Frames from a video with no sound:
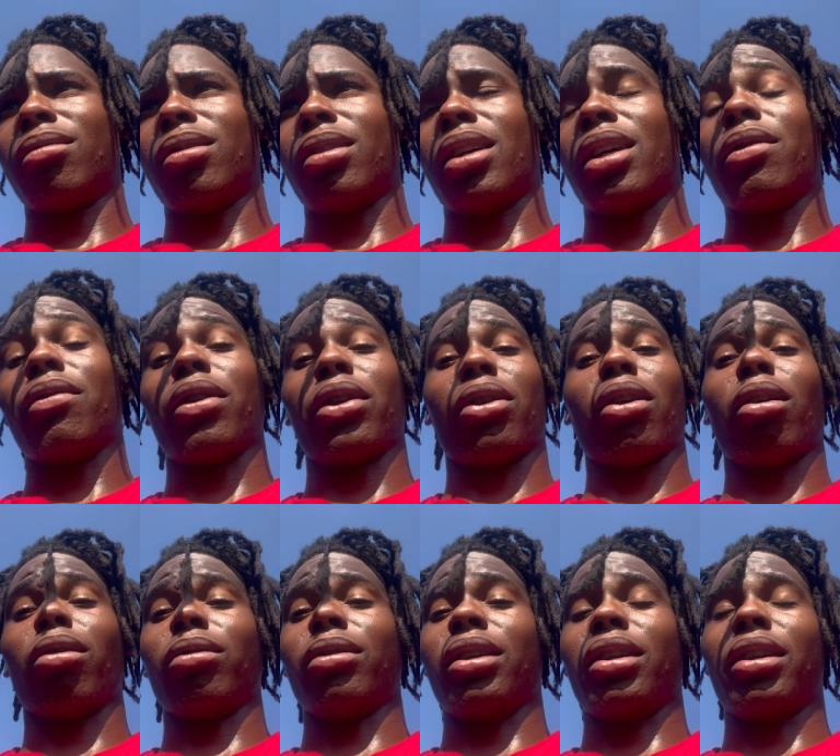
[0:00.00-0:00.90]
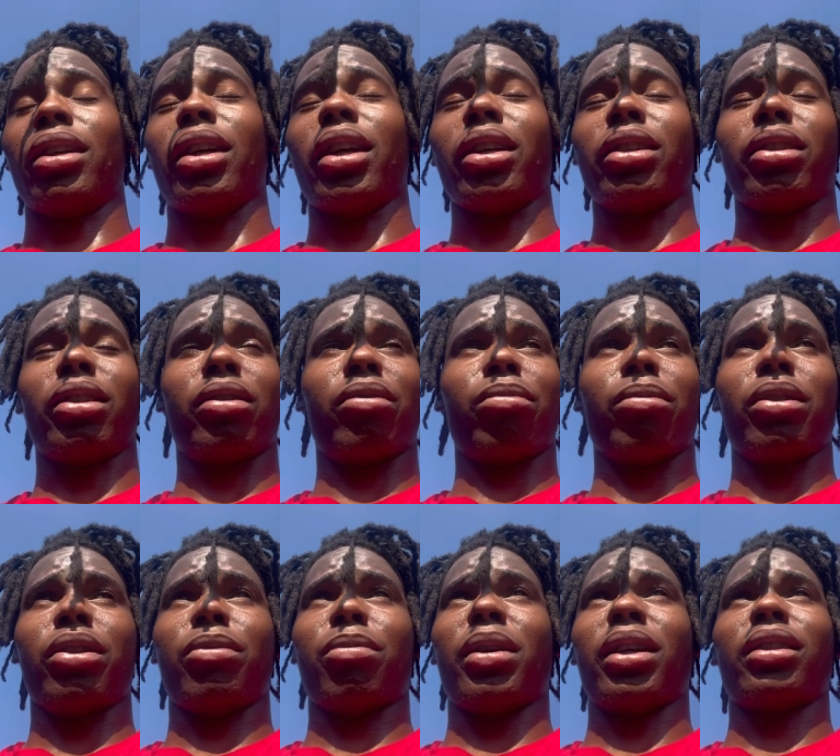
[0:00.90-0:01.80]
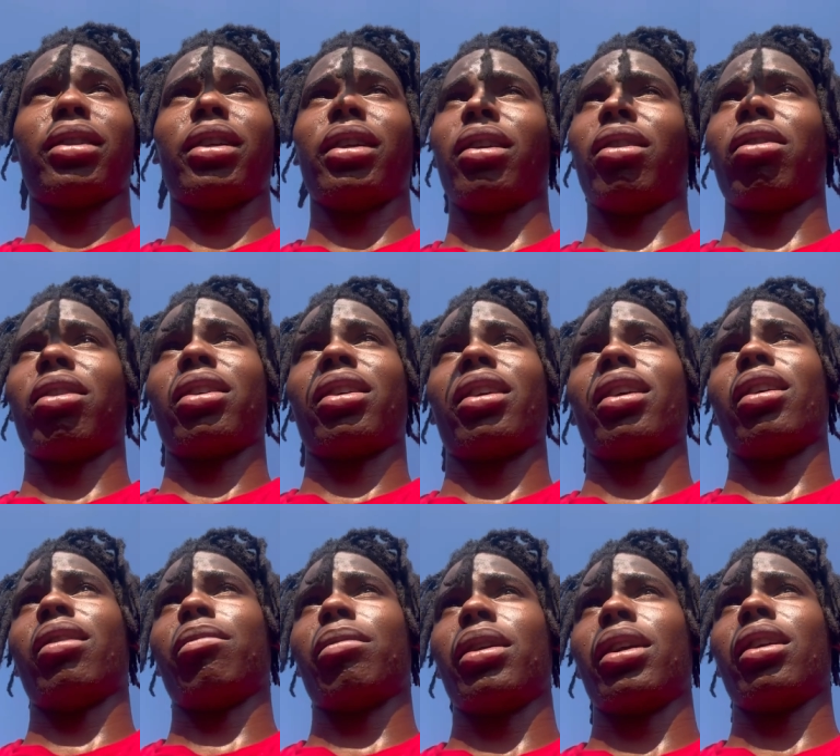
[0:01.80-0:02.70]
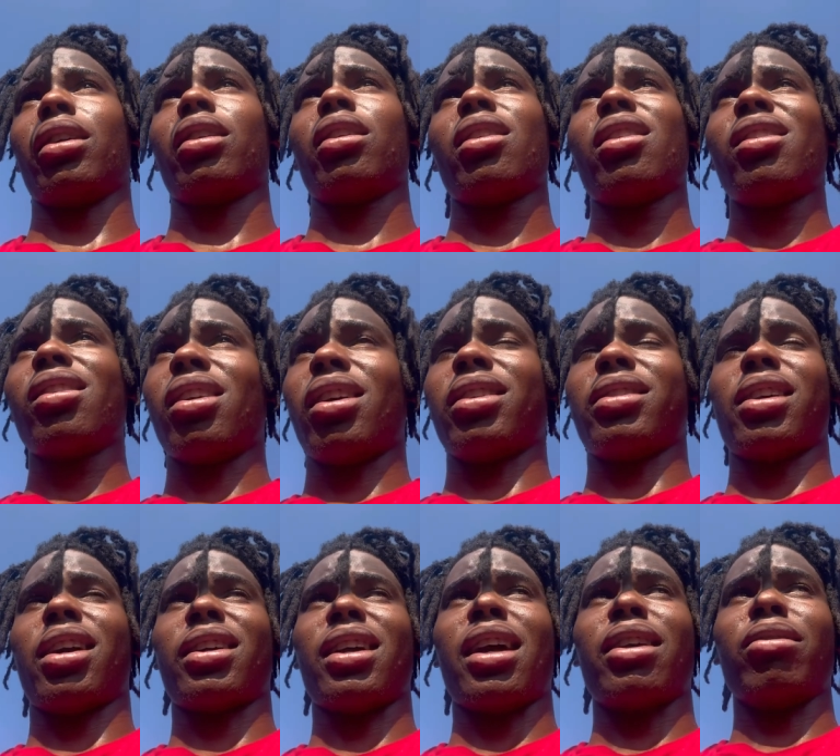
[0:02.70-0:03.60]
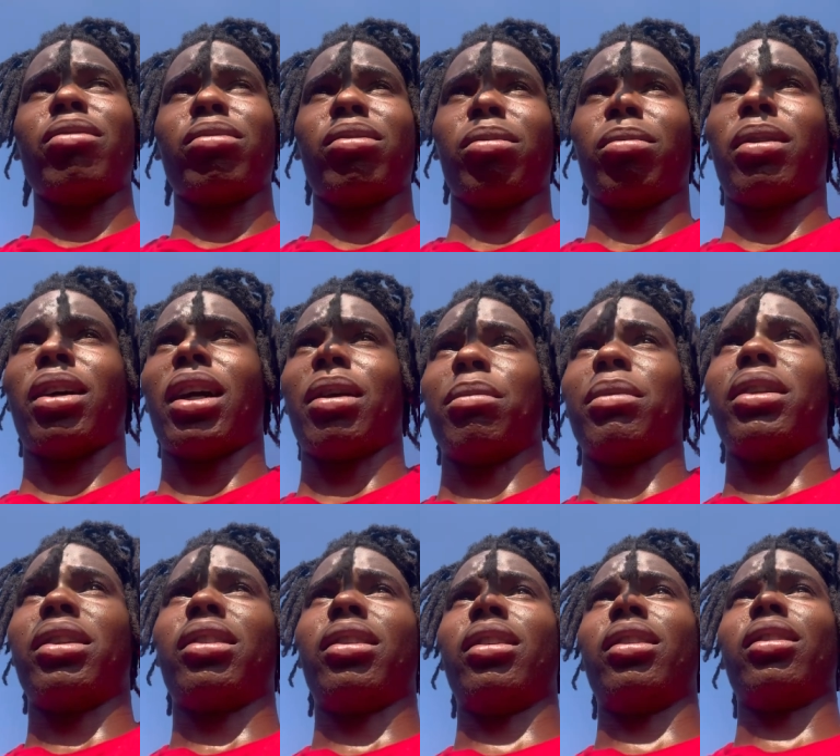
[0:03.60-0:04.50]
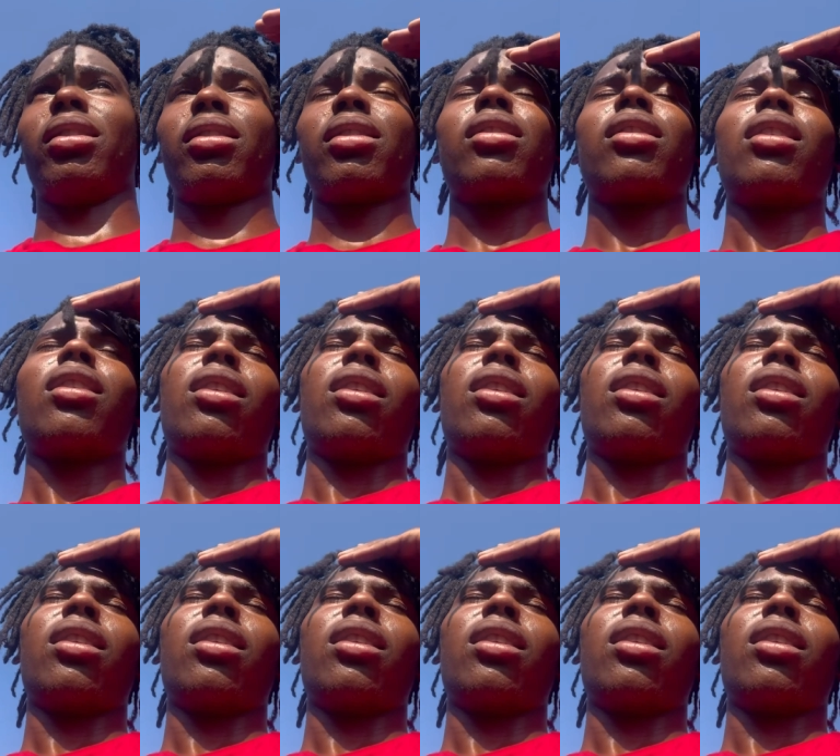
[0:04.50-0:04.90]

Even thought the ignition switch, but I said, no, it can't be. I said, I got to use some common sense.